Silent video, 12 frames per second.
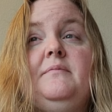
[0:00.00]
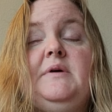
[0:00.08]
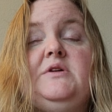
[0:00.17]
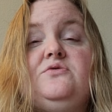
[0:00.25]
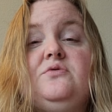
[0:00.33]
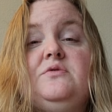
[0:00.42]
be
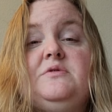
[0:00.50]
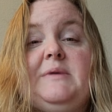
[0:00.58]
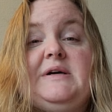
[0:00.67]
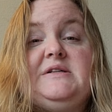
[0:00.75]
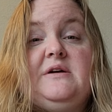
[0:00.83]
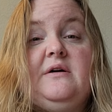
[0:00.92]
true to
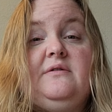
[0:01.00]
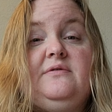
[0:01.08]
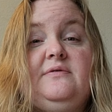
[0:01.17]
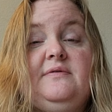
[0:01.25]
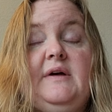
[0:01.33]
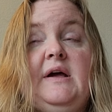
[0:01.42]
myself
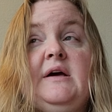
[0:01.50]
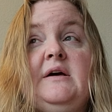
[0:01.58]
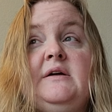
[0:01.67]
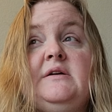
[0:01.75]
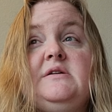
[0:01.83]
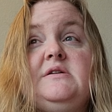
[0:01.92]

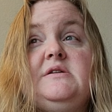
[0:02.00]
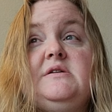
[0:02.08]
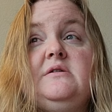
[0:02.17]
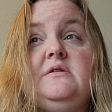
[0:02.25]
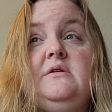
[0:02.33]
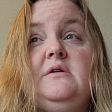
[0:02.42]
and
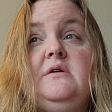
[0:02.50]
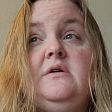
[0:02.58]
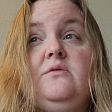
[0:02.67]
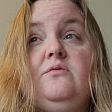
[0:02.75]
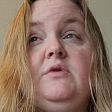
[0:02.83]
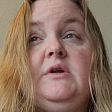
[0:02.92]

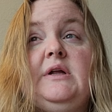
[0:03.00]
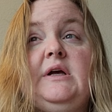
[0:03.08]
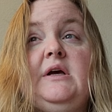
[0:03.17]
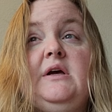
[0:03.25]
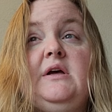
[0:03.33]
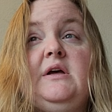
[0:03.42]

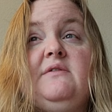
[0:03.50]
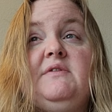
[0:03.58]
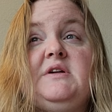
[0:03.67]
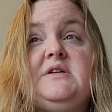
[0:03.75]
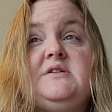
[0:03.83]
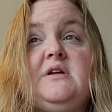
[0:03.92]
really give
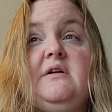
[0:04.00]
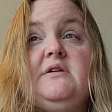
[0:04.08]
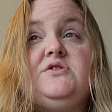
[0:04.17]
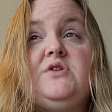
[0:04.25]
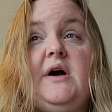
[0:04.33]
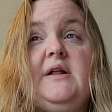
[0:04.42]
it a
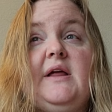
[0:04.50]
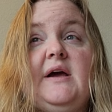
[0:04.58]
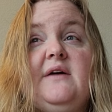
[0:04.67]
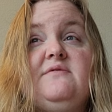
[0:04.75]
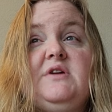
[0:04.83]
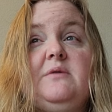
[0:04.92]
solid try like
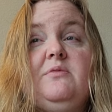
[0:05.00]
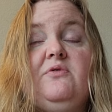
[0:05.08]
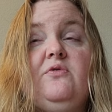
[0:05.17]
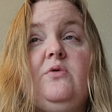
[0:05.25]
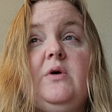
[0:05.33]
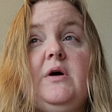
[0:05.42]
I've done
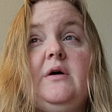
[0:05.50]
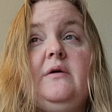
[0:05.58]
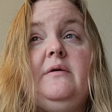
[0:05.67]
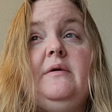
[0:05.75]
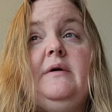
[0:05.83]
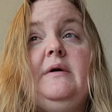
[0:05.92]
before.
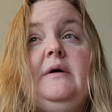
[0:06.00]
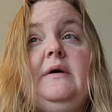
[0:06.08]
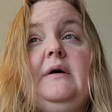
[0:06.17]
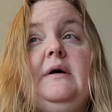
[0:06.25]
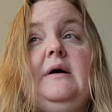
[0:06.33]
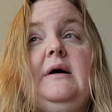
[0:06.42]

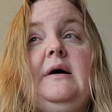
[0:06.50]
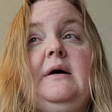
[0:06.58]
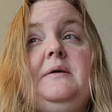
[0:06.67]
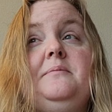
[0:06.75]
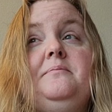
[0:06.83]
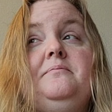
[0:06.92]

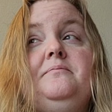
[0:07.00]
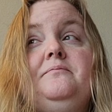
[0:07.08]
Um,